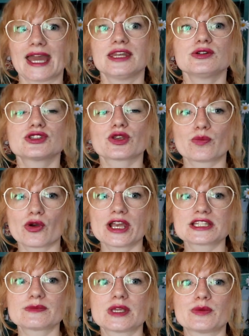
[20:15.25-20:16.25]
And it
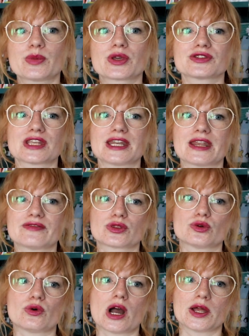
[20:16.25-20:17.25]
surprised me because I never
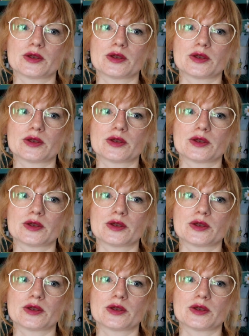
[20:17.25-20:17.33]
thought